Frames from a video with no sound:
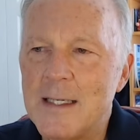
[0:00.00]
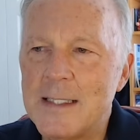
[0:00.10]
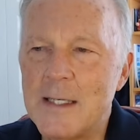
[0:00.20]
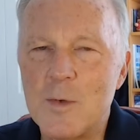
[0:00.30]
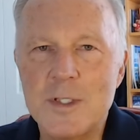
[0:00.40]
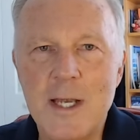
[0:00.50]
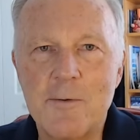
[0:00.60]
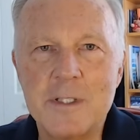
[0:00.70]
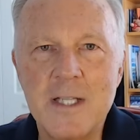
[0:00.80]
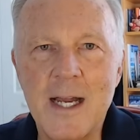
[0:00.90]
And then once I
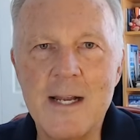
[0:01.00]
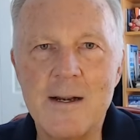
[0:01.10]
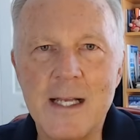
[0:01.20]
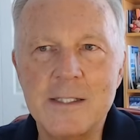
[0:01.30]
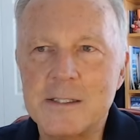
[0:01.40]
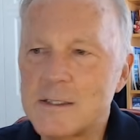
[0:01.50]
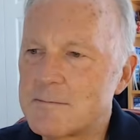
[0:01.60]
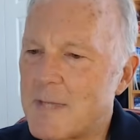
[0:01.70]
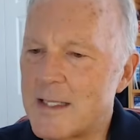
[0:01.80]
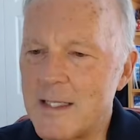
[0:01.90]
retired, I just
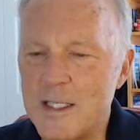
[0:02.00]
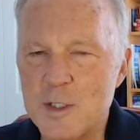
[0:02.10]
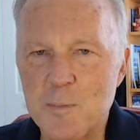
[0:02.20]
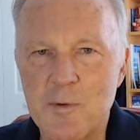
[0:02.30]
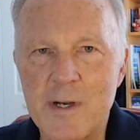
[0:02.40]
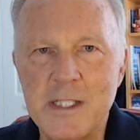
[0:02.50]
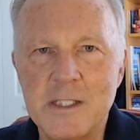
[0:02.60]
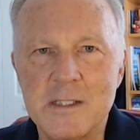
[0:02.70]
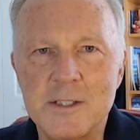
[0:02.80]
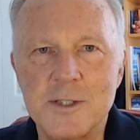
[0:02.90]
got the
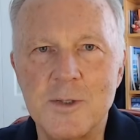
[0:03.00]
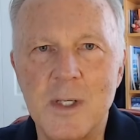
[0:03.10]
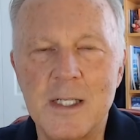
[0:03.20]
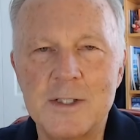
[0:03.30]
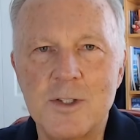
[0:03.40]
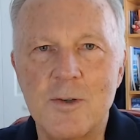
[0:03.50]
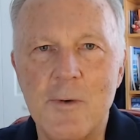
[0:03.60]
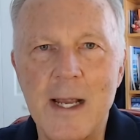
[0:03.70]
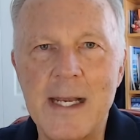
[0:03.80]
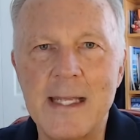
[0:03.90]
inspiration to uh, start
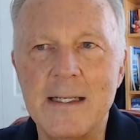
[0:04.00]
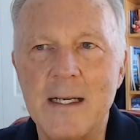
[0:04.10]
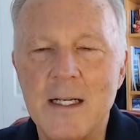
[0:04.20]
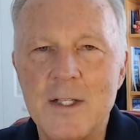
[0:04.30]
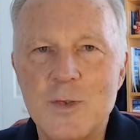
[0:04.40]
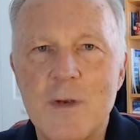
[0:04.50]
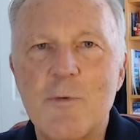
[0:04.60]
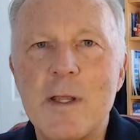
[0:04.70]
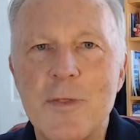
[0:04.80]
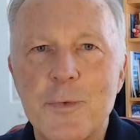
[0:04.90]
writing. So I've
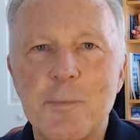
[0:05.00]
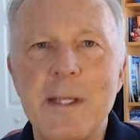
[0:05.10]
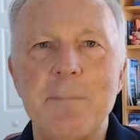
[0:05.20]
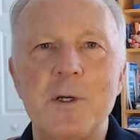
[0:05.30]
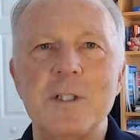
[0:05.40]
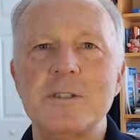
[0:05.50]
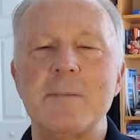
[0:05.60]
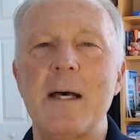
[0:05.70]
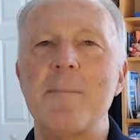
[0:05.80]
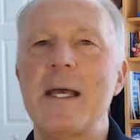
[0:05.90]
written three books
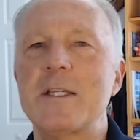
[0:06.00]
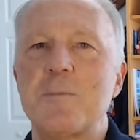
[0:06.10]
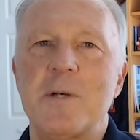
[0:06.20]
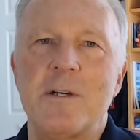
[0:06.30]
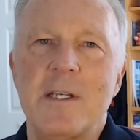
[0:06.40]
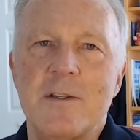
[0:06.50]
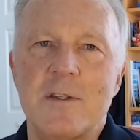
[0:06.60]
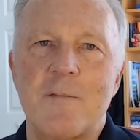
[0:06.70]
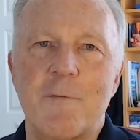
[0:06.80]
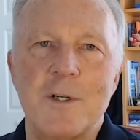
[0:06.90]
about my experience.
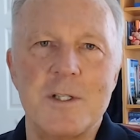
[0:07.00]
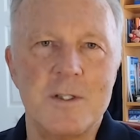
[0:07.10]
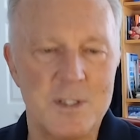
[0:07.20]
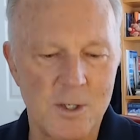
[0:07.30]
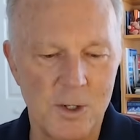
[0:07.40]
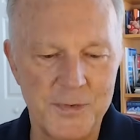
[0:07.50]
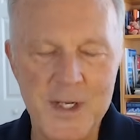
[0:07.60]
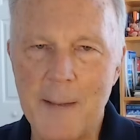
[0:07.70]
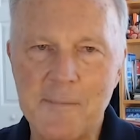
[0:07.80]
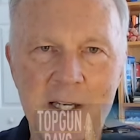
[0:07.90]
The first is called
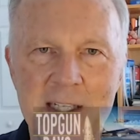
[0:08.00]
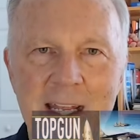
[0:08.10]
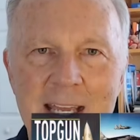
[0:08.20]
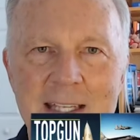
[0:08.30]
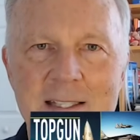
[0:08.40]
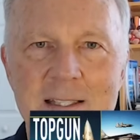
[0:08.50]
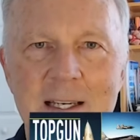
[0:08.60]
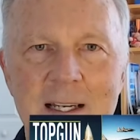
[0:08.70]
Top Gun Days.